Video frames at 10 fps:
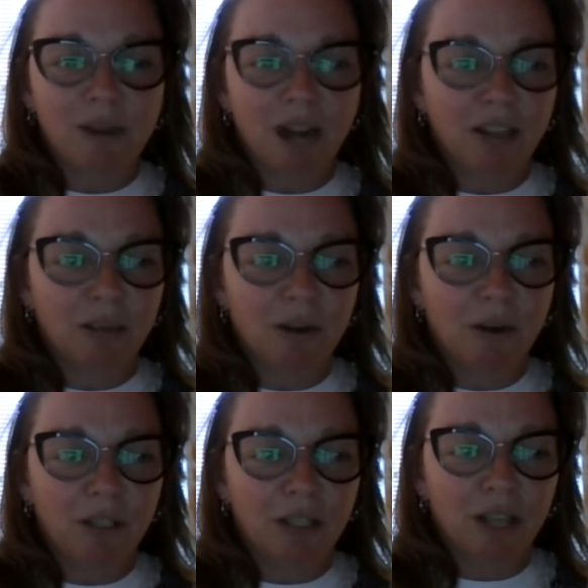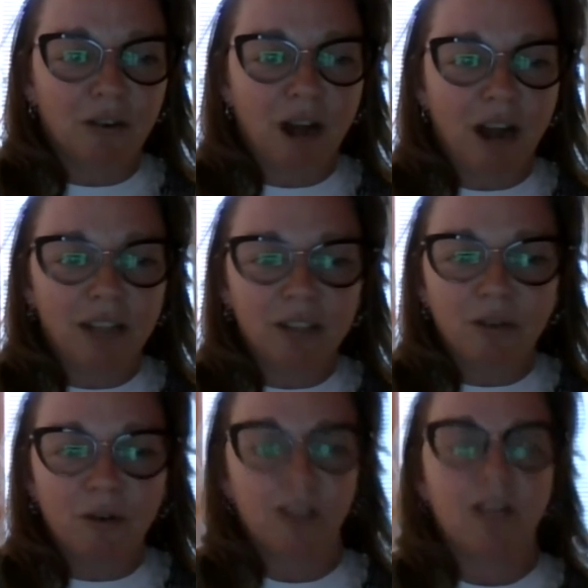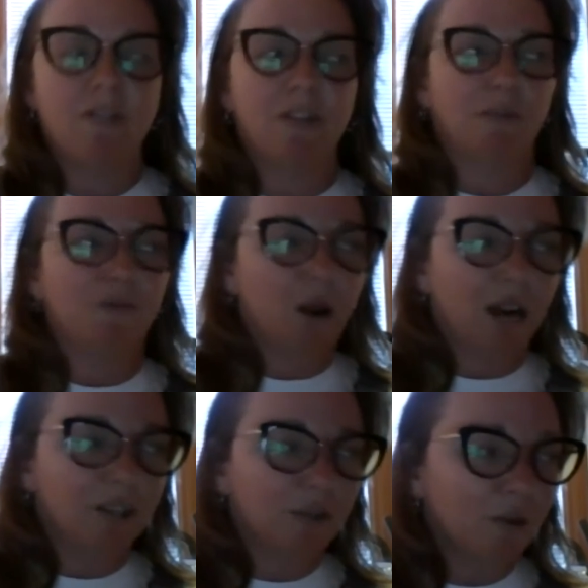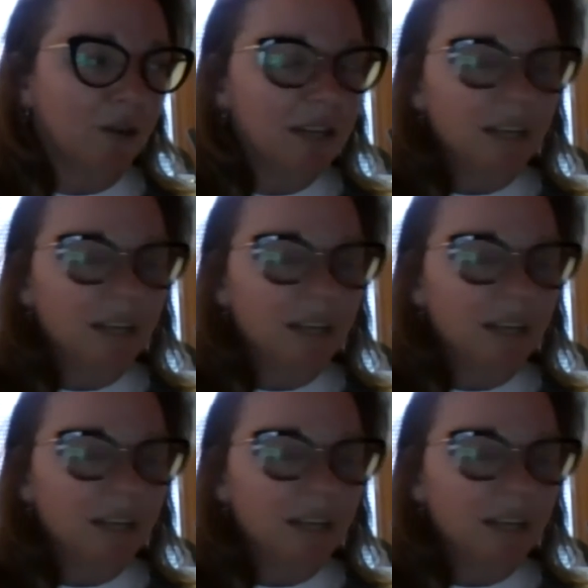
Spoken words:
We got to know each other in high school, some of us before high school.